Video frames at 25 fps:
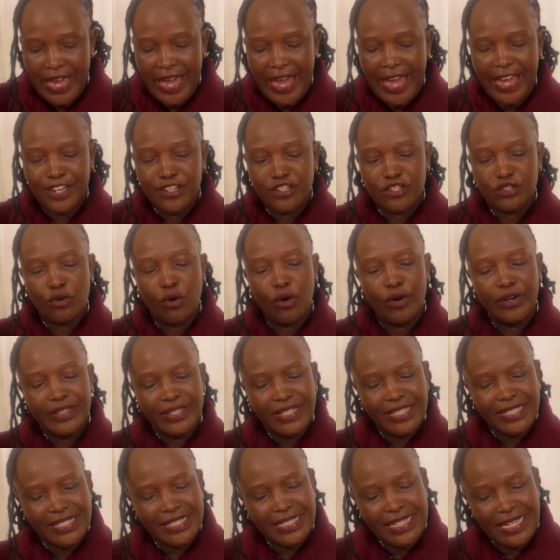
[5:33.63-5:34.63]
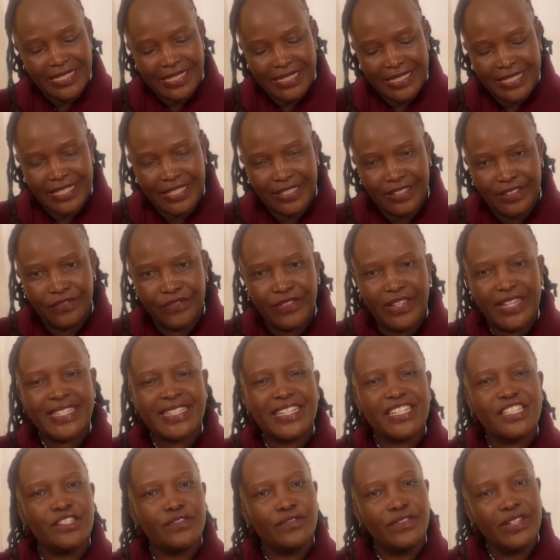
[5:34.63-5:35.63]
And so on this narrative, it
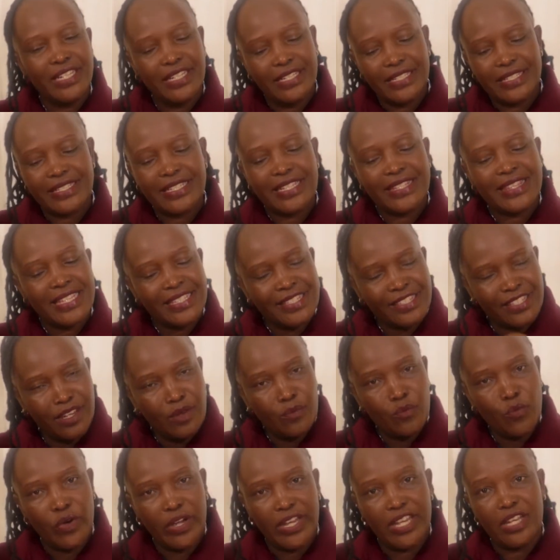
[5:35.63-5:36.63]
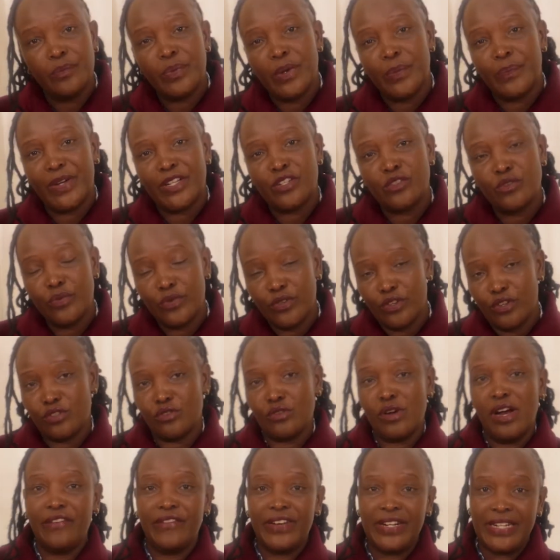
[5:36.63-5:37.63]
is very, in the same way, in paper 2, we
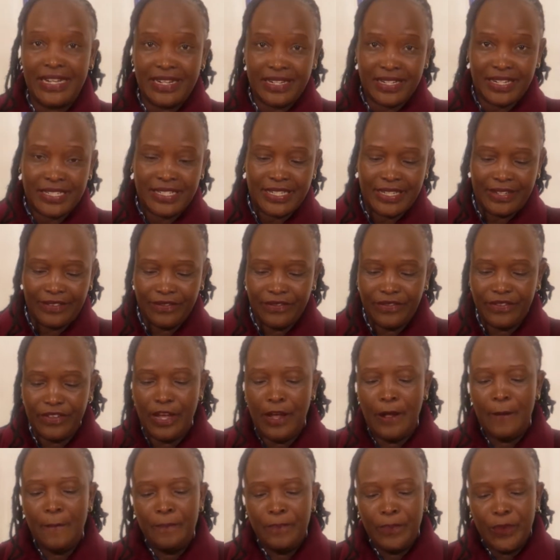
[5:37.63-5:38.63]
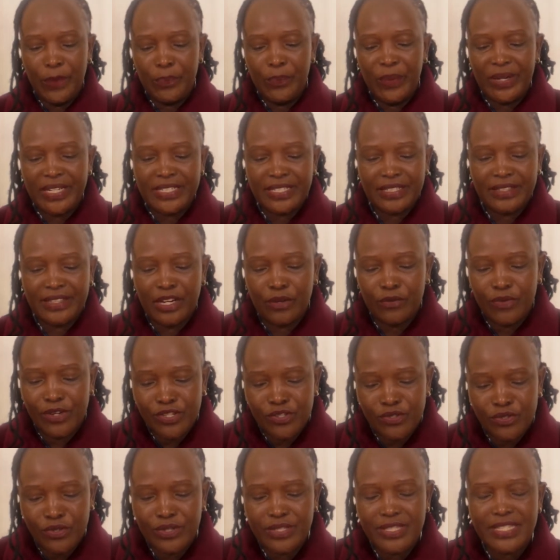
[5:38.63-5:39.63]
also have a narrative, but the
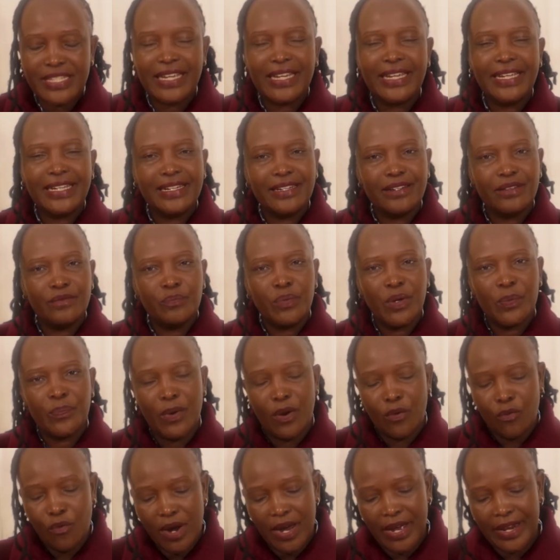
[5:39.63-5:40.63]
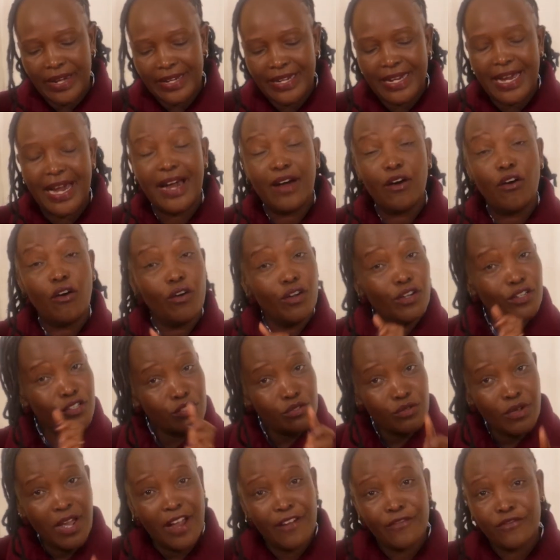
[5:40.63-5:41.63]
questions in paper 1
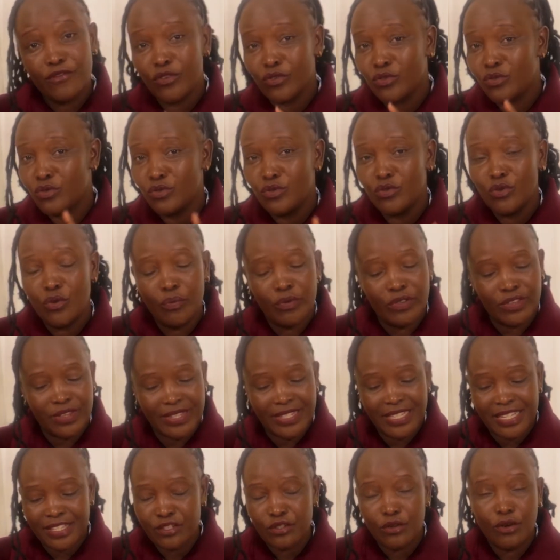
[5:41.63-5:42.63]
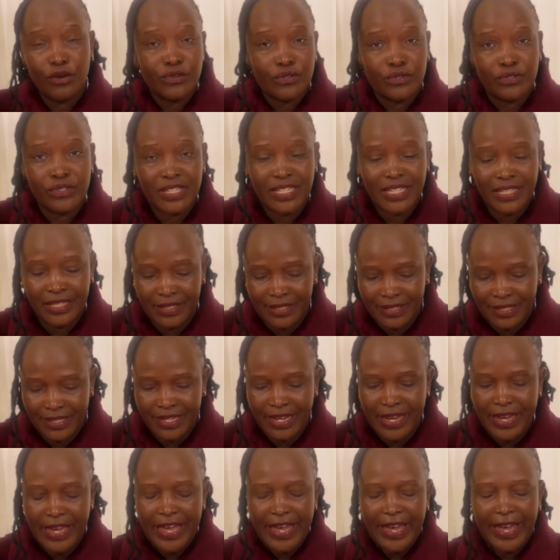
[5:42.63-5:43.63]
also have got to do with just oral skills.